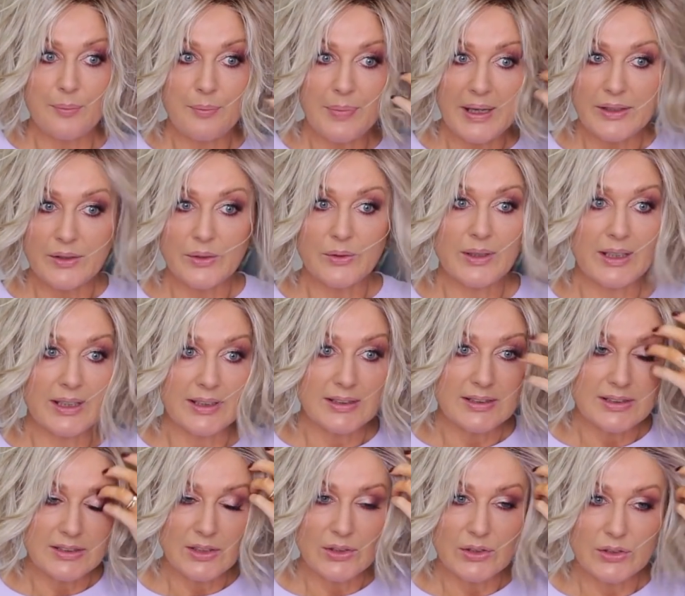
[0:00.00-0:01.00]
but you
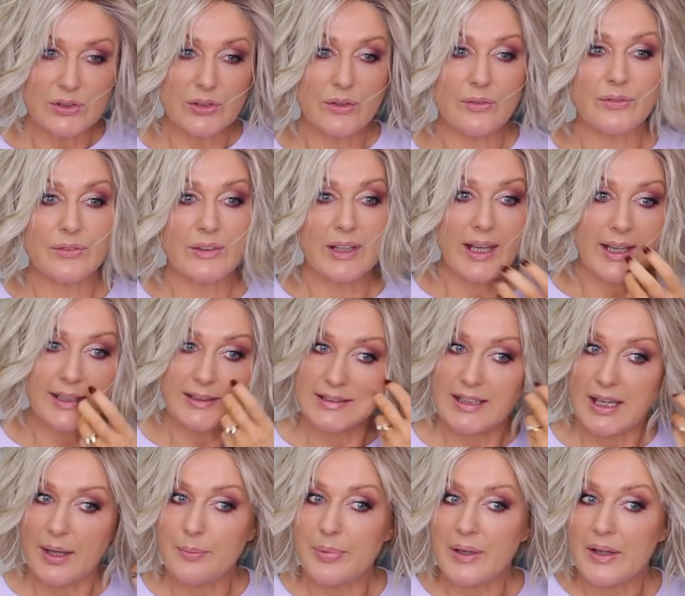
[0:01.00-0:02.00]
can sort of
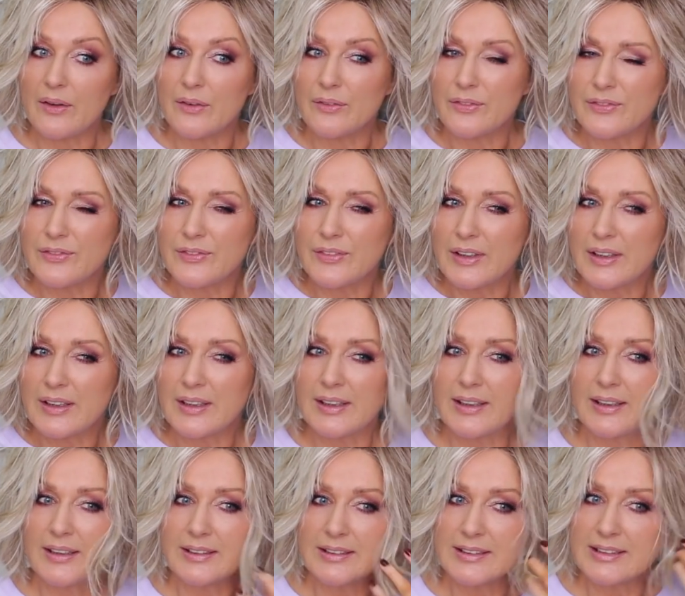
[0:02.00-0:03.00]
get a bit of
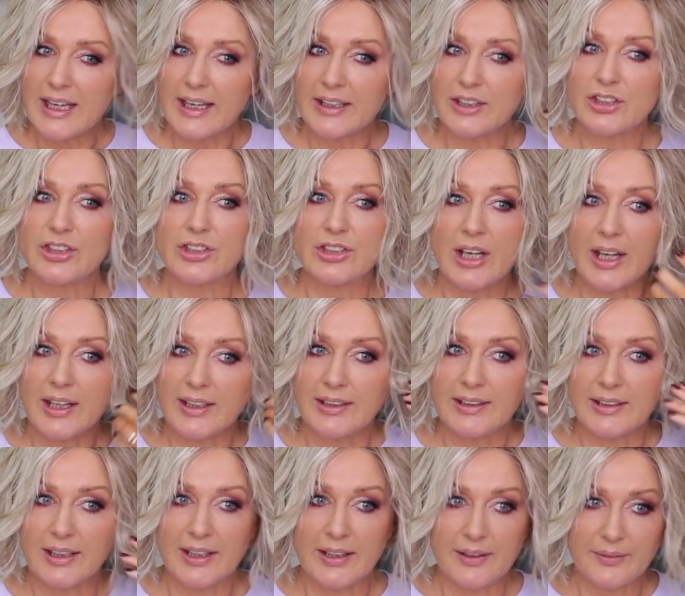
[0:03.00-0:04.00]
texture
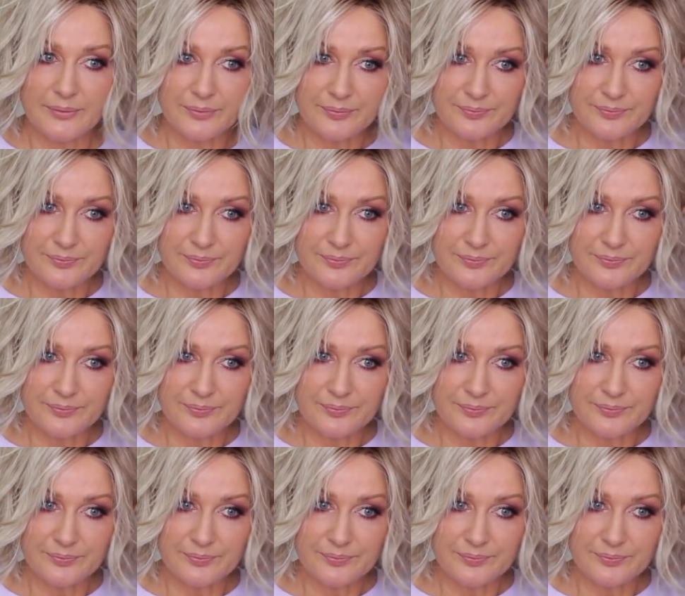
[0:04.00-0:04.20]
in it.